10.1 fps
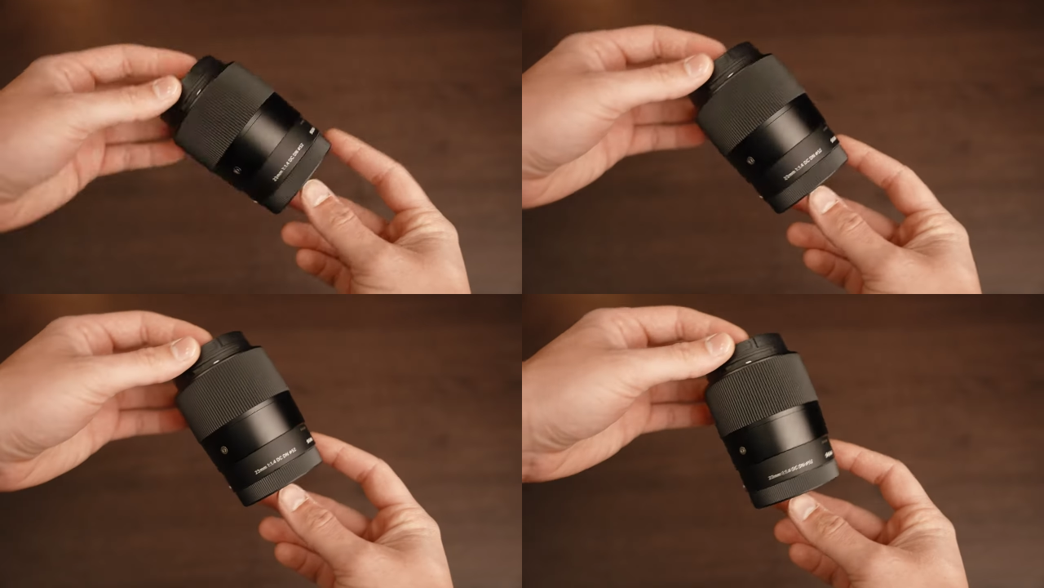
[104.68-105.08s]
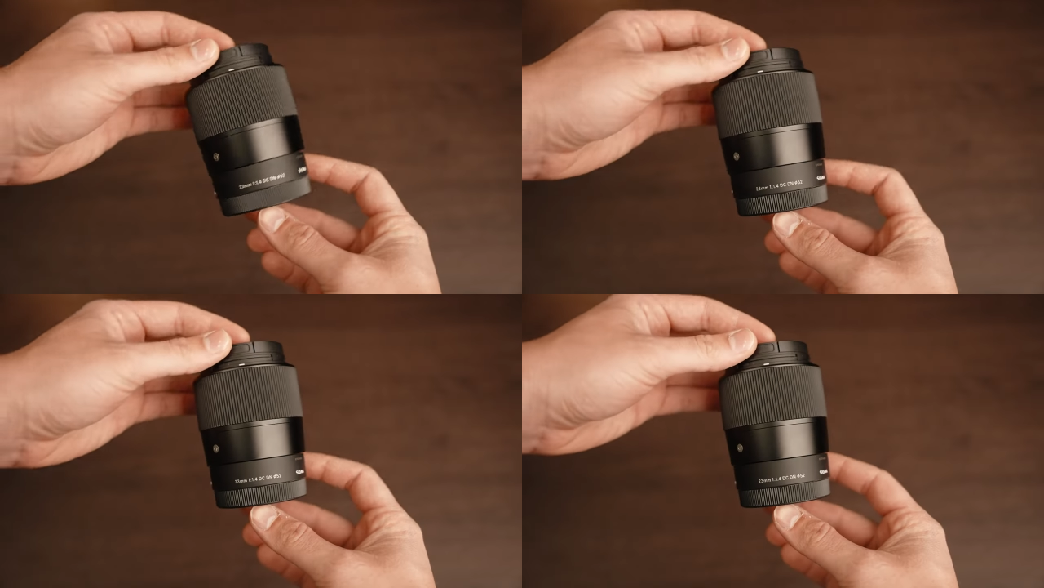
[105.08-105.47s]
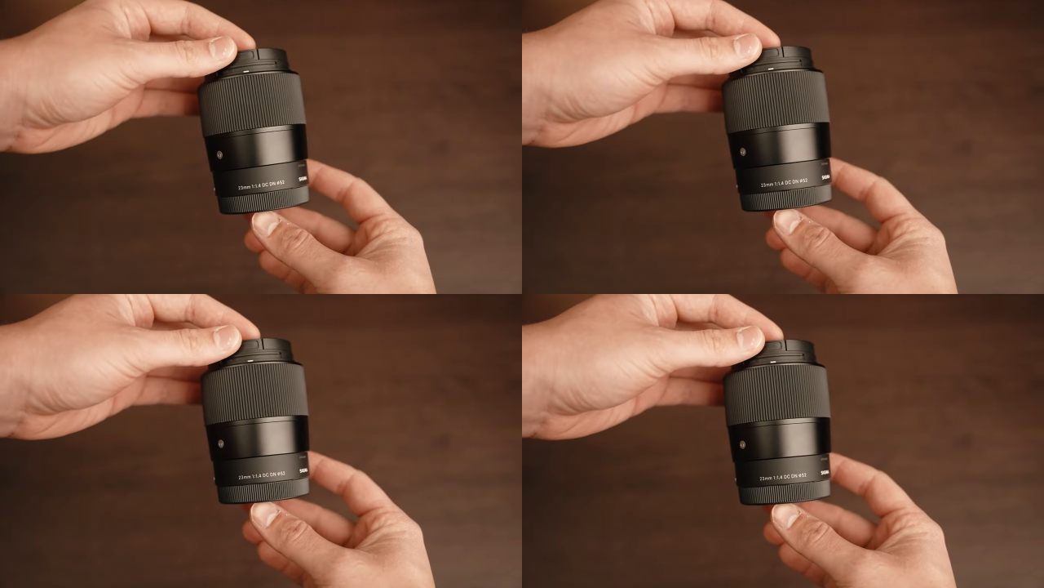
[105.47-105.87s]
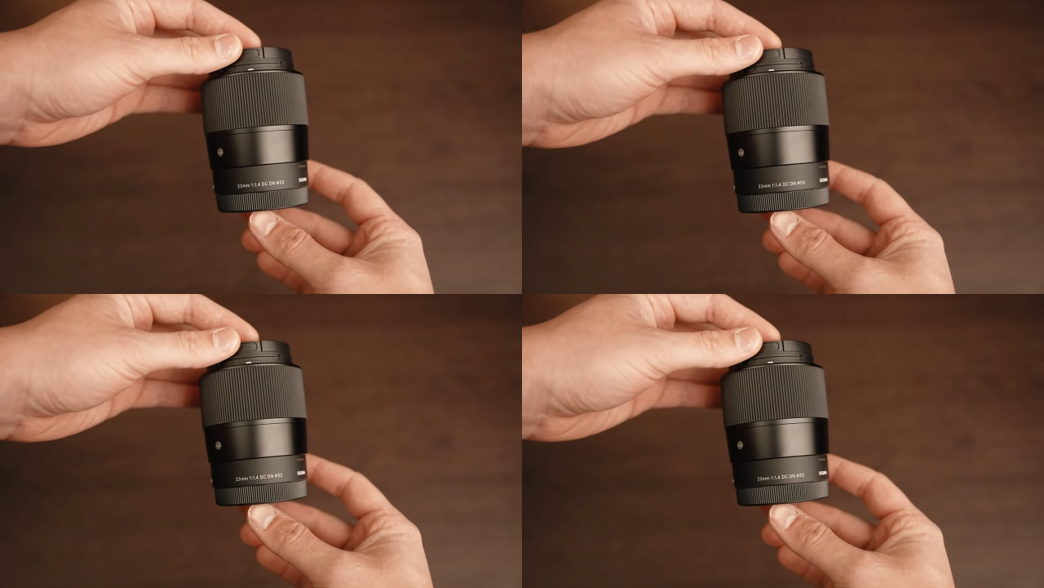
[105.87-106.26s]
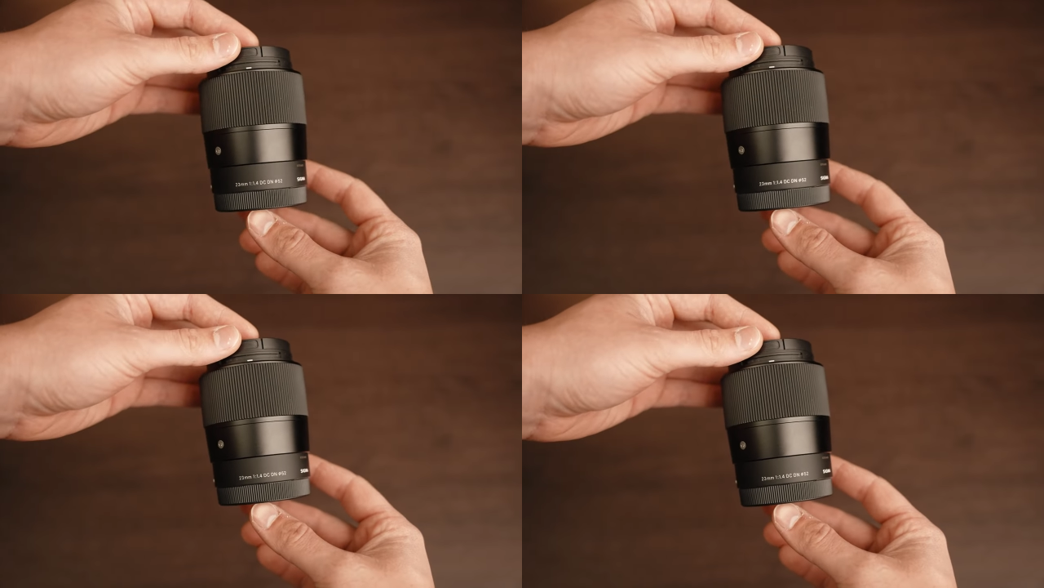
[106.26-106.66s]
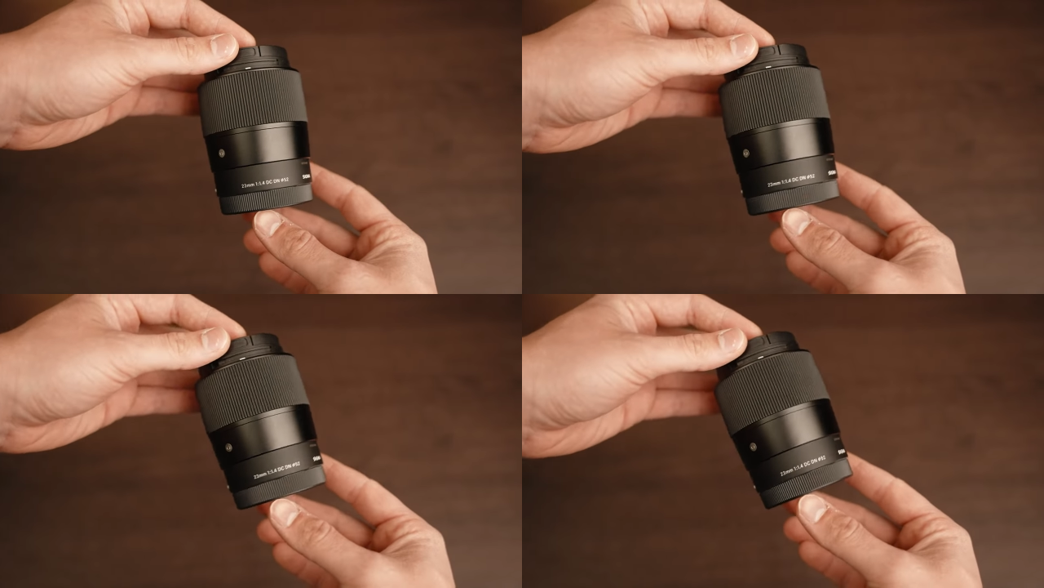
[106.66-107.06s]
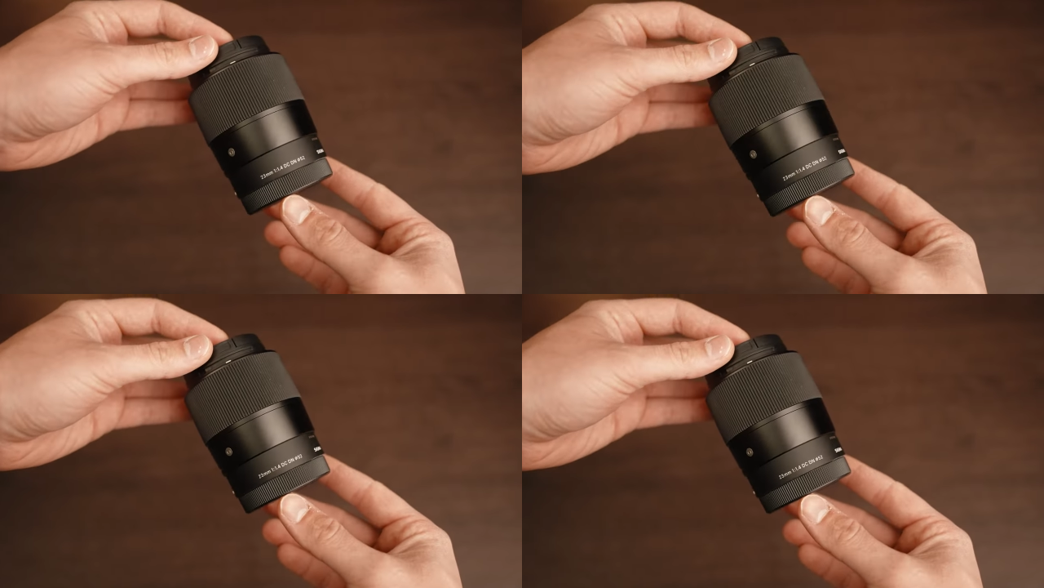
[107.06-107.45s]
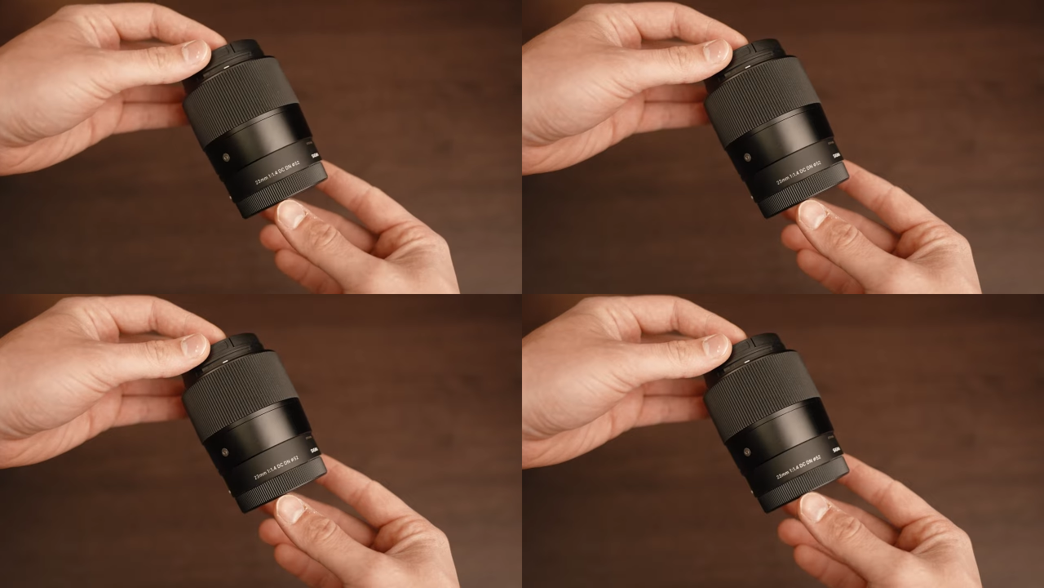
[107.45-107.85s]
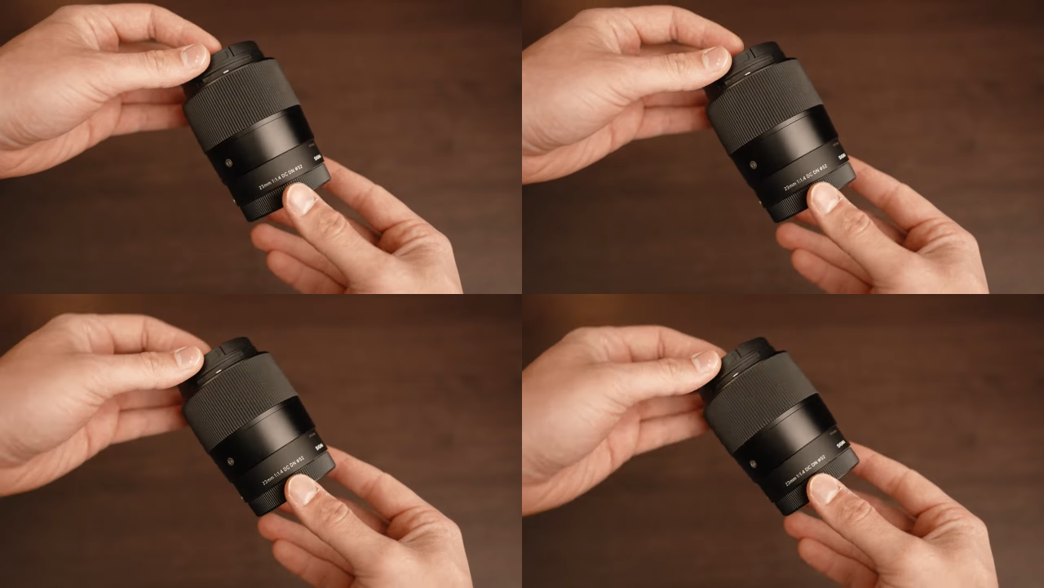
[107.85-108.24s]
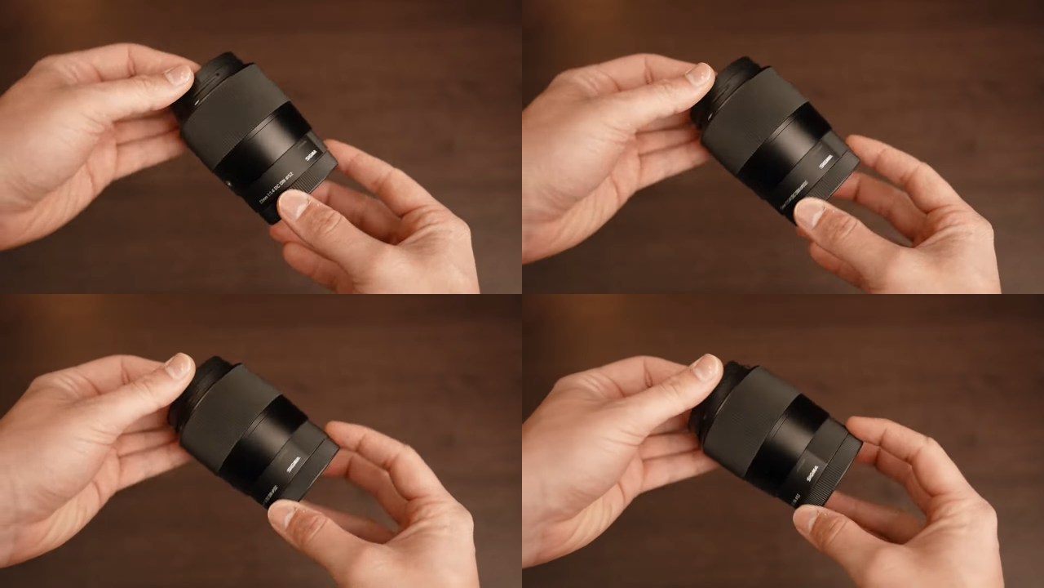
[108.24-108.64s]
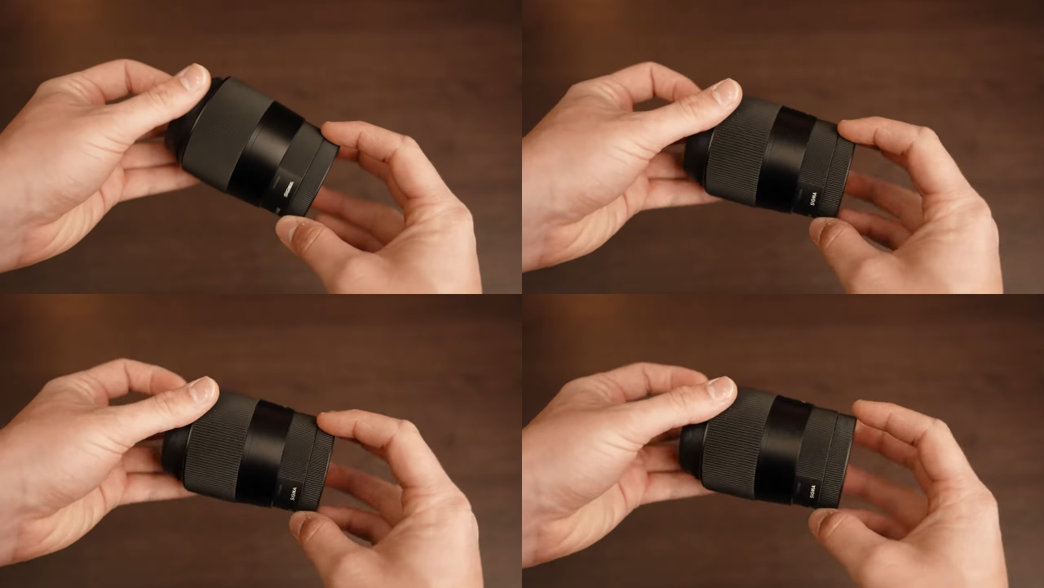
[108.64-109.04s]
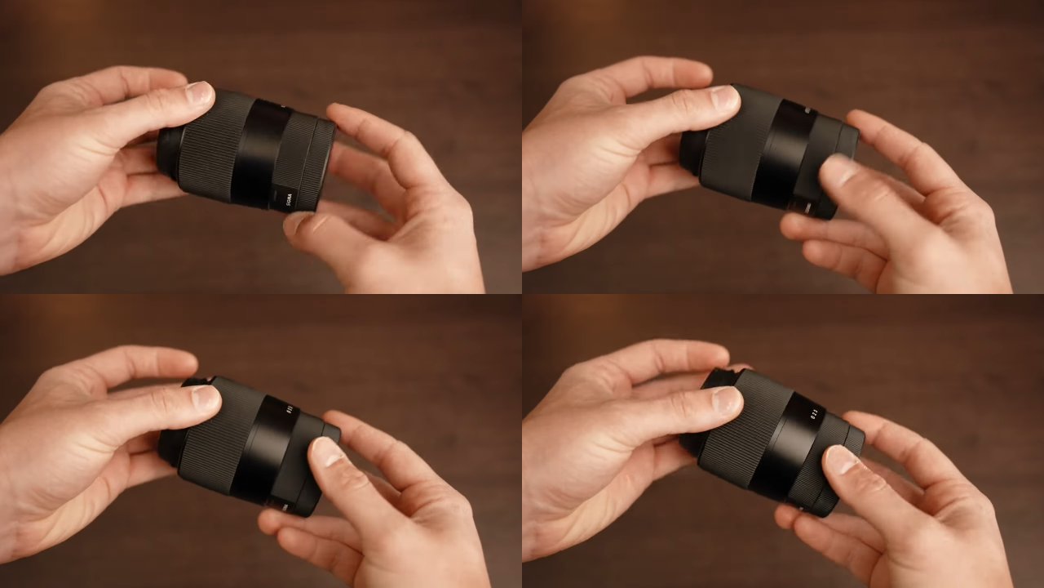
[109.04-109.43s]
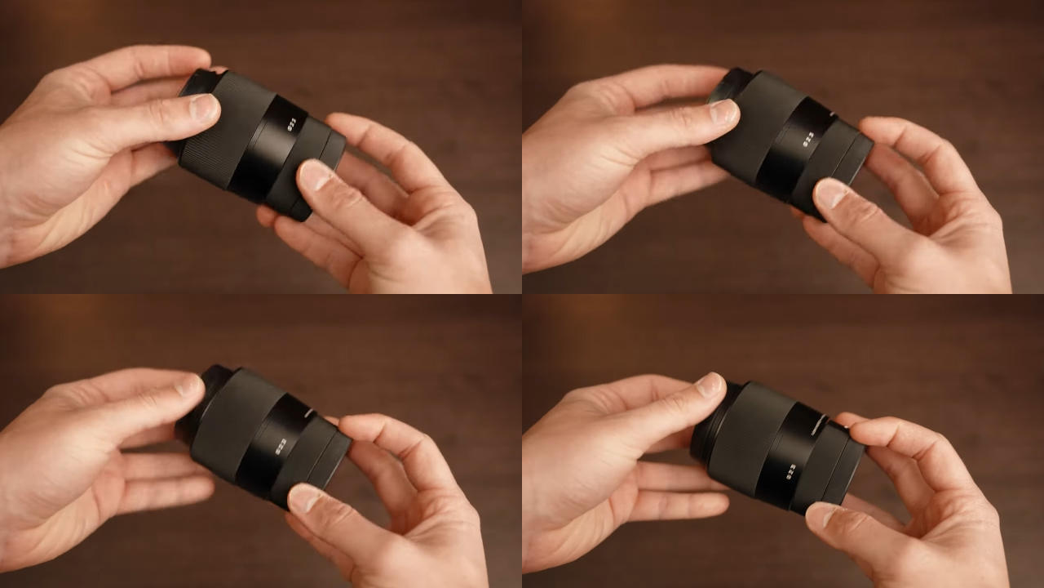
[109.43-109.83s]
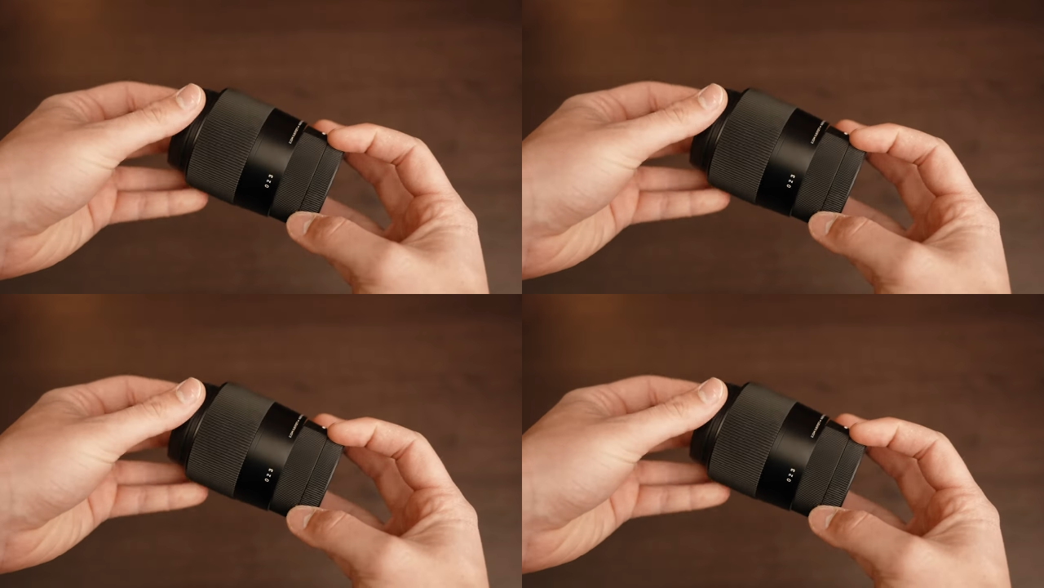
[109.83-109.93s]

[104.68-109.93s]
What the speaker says: Nobody's mouth can be seen.